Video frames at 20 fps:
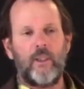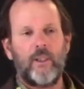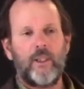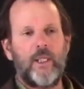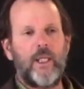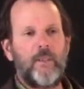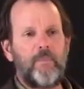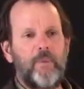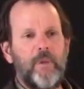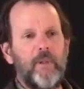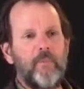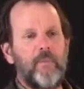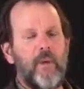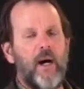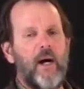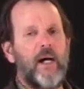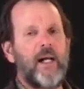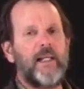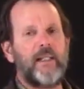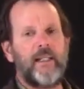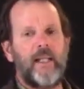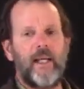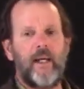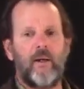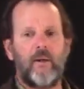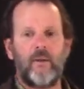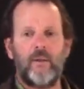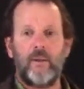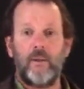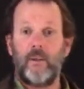Keep in mind
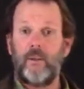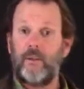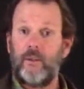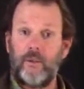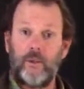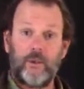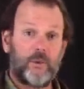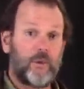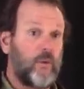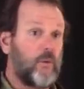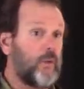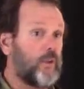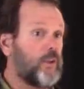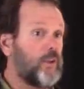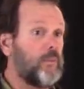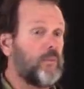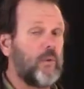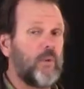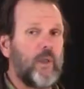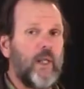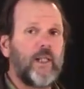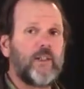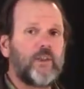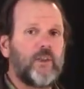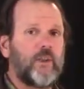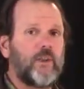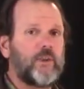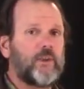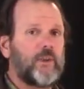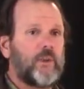now, there's only 2 more
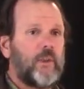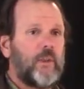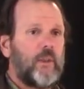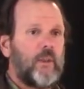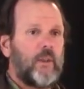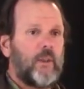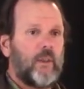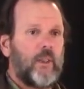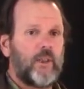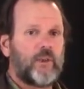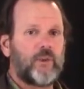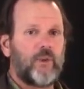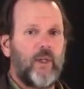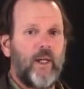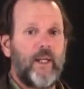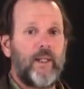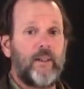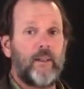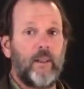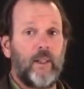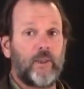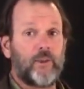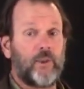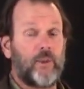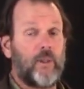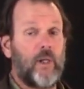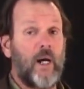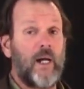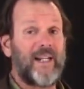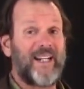lectures, lecture 8 and
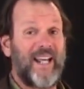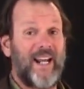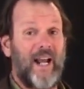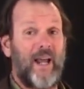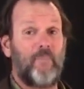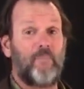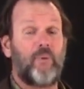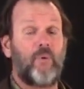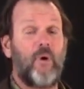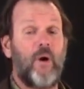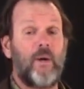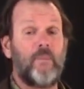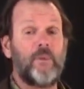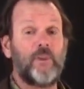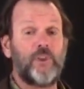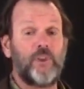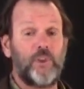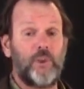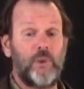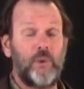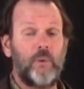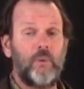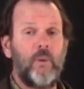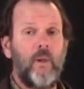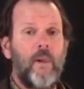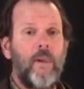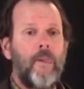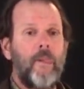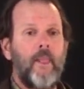lecture 9, and I promise you